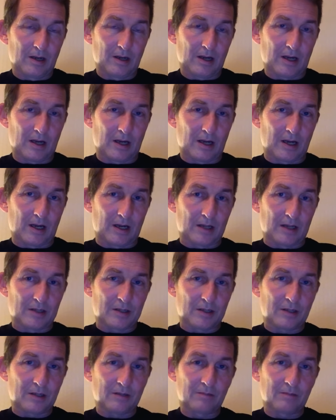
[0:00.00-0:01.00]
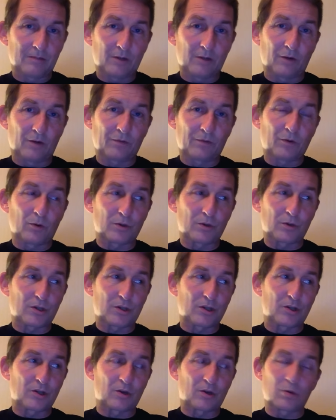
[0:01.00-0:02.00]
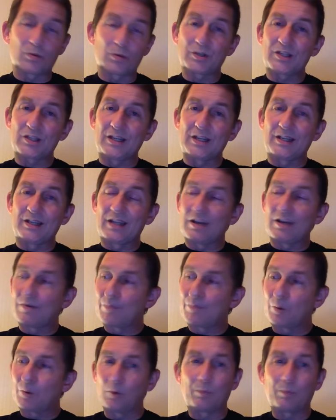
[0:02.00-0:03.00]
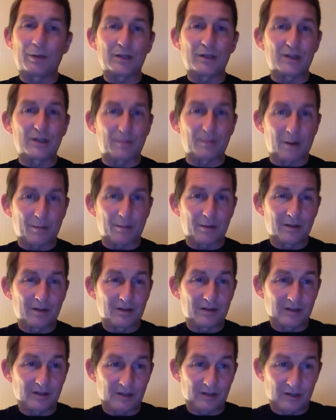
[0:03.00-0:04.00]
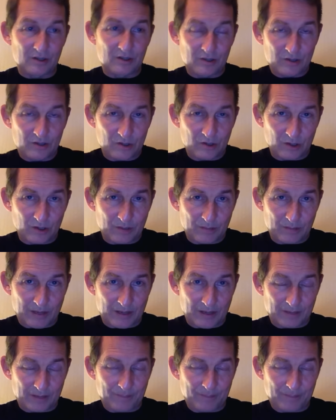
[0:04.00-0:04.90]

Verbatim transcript: And of course, the dog was seen there, and Paul picked him up and took him back.